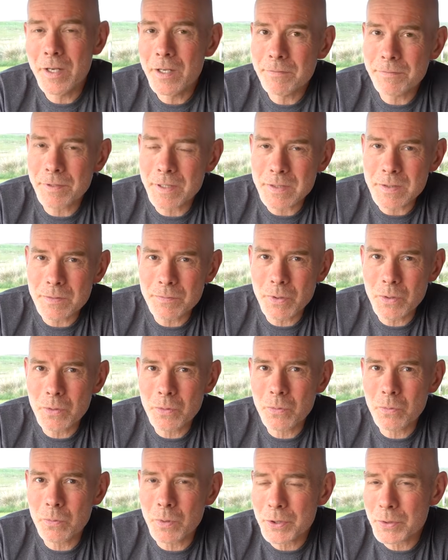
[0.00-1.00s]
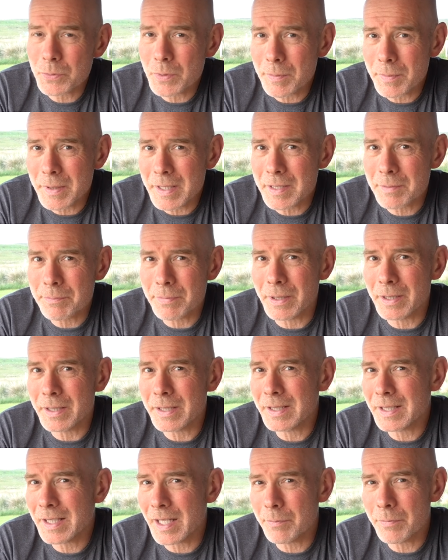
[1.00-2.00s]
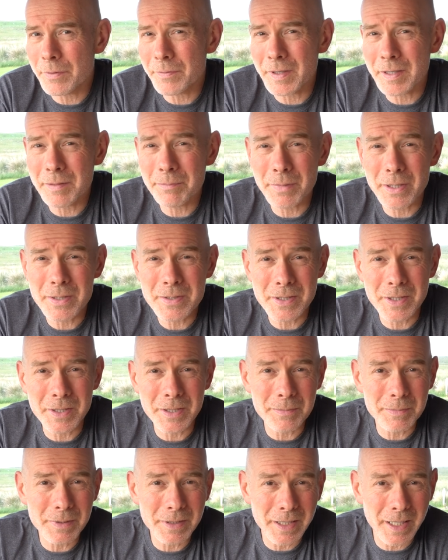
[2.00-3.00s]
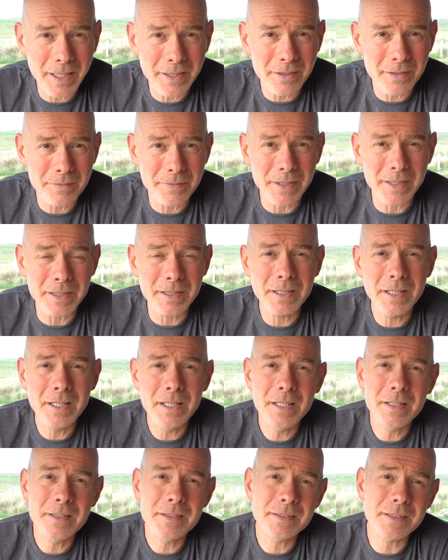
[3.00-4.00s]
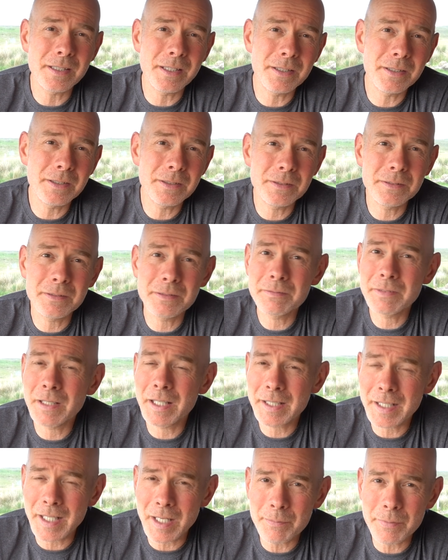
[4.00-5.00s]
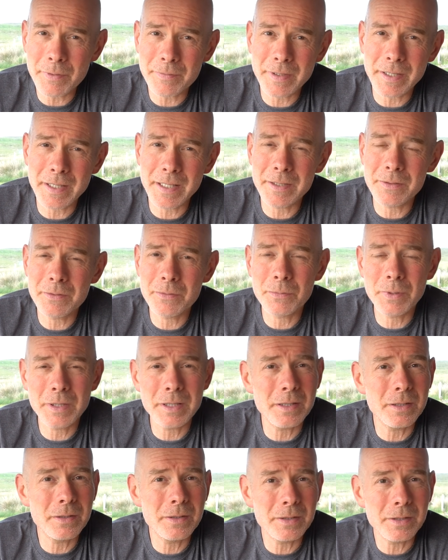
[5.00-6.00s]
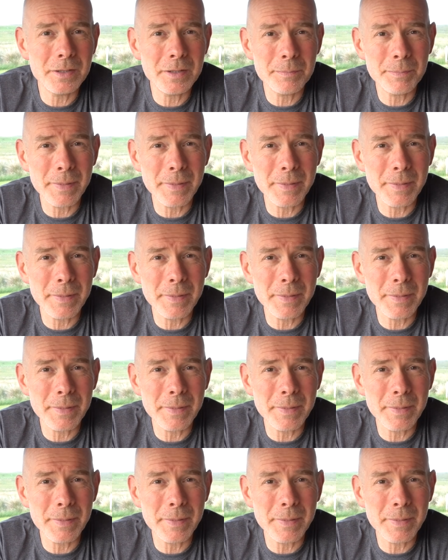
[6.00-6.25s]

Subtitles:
First of all, what do we mean by campervan, motorhome and caravan? So a campervan, we're going to look at